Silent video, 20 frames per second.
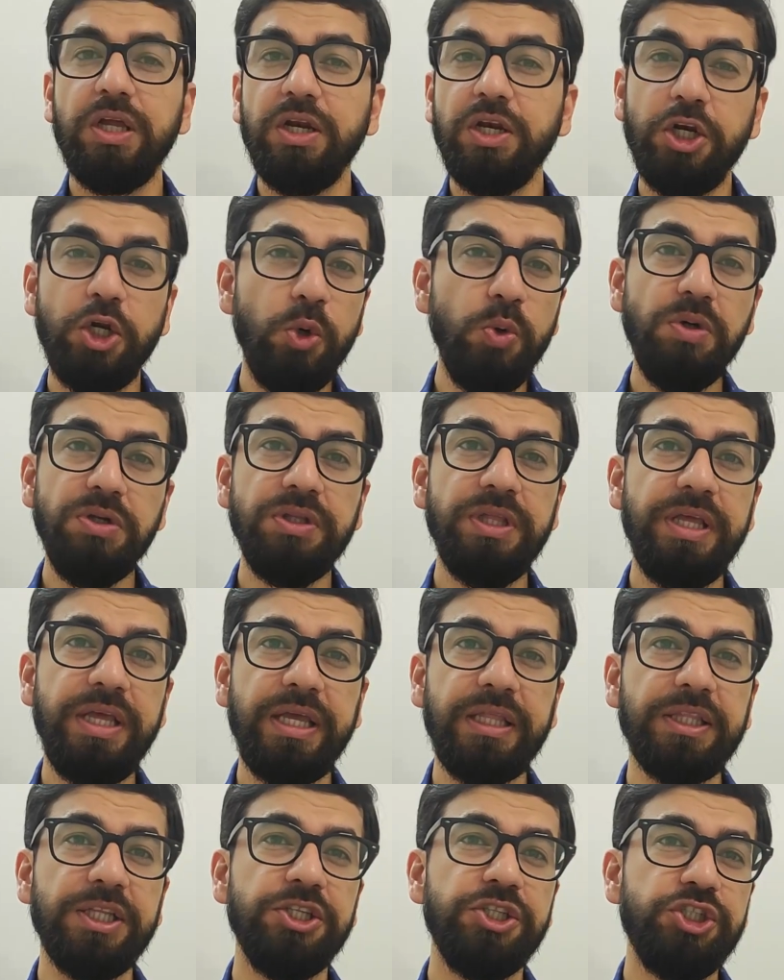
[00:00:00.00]
Don't
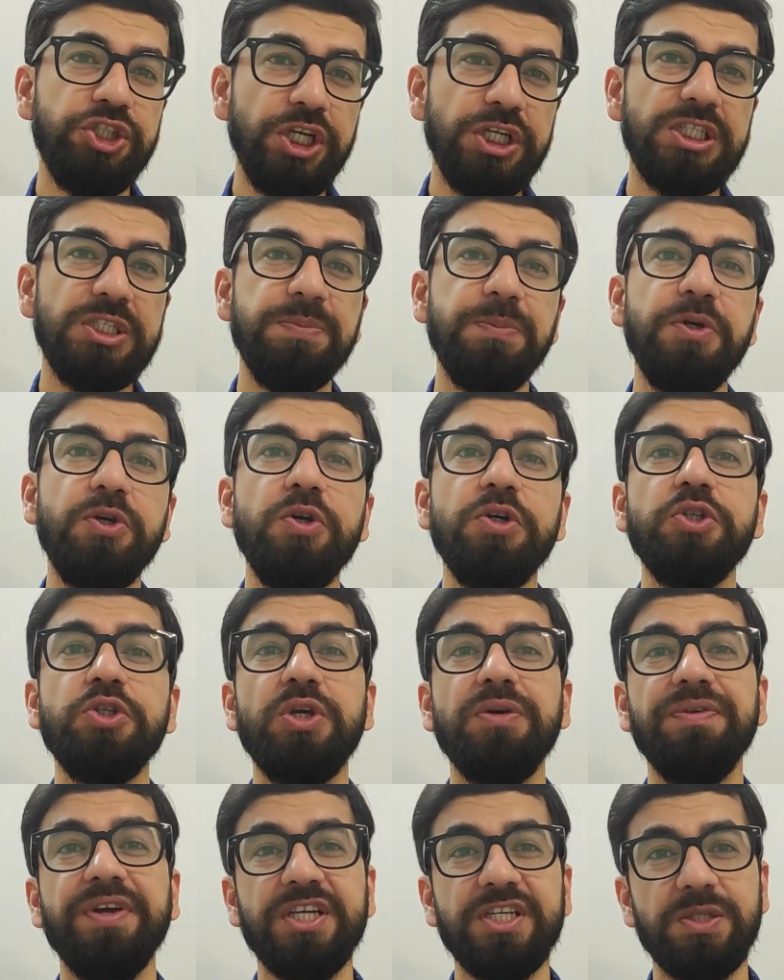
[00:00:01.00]
think that just because you
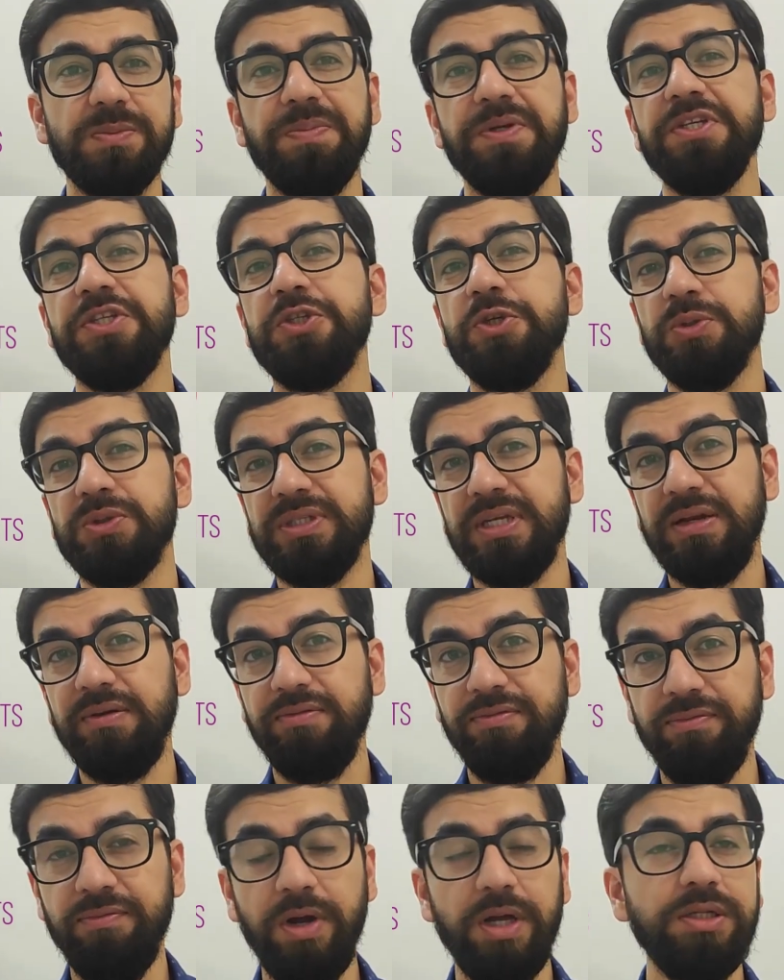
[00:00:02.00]
have expressed yourself
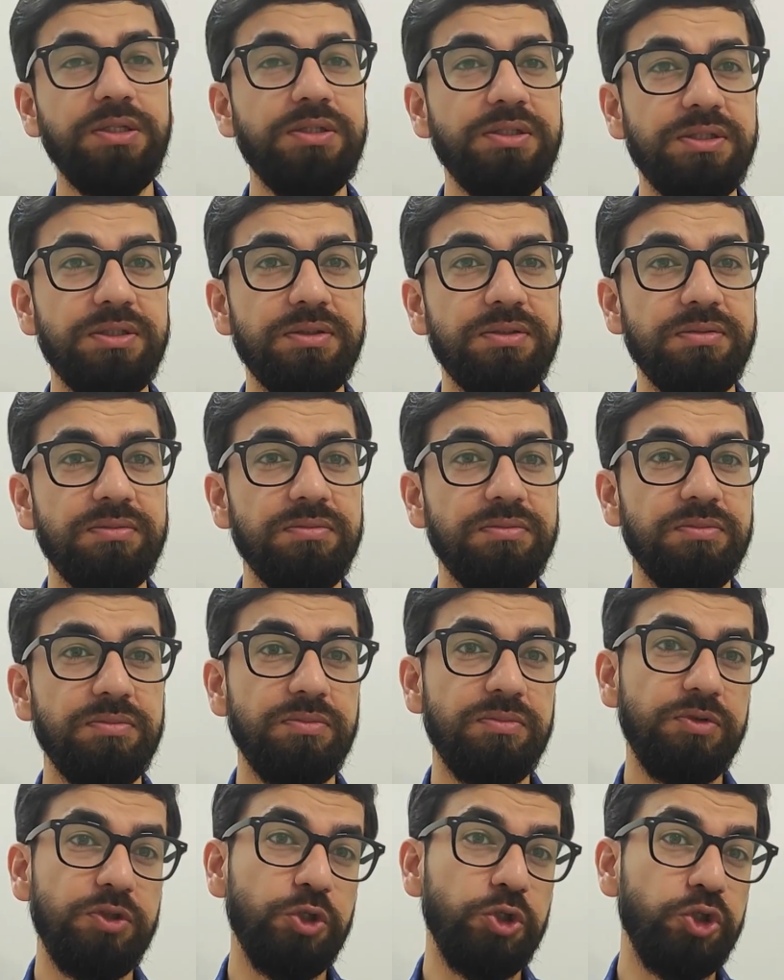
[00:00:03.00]
once,
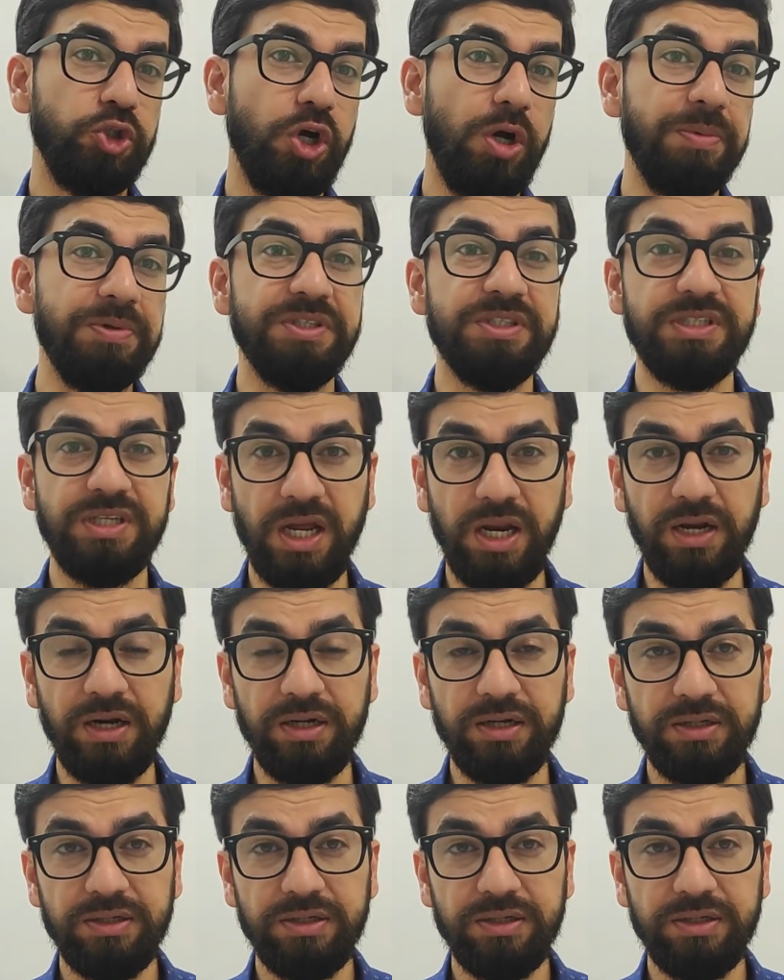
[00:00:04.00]
your job is done.